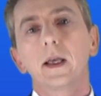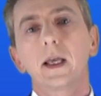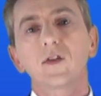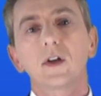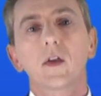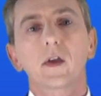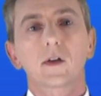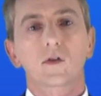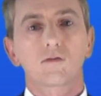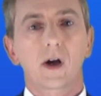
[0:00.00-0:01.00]
Here's another
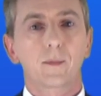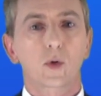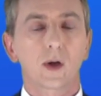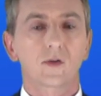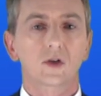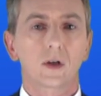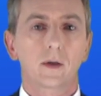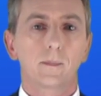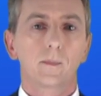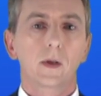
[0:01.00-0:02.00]
describe
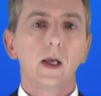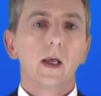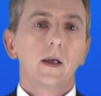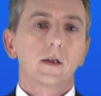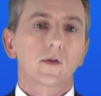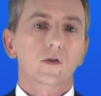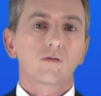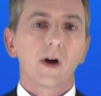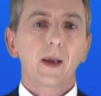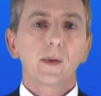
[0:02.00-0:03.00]
question.
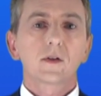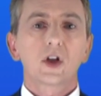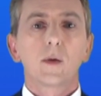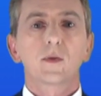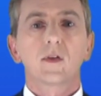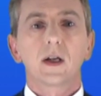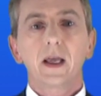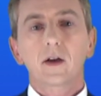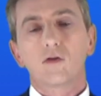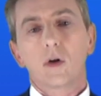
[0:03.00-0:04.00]
Describe in terms of
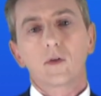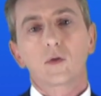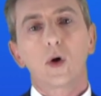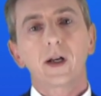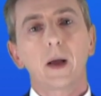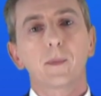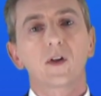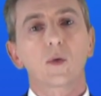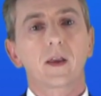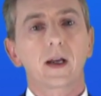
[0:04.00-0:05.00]
electrons what
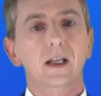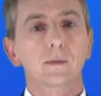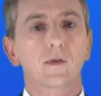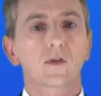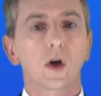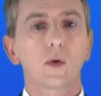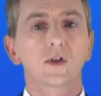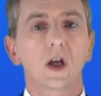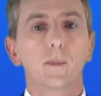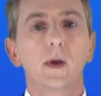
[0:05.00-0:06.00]
happens when an atom of
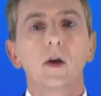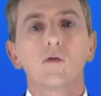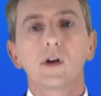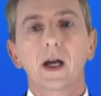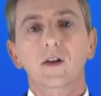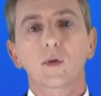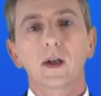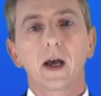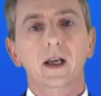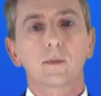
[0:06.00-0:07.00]
sodium reacts with
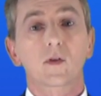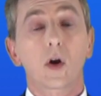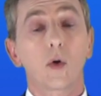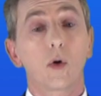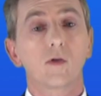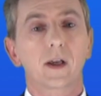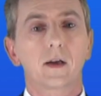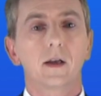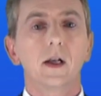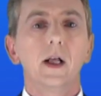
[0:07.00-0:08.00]
an atom of
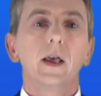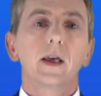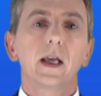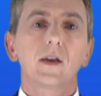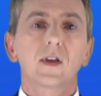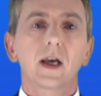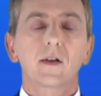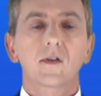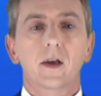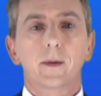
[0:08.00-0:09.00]
chlorine. Here's the
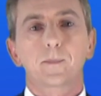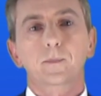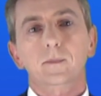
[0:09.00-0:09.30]
answer.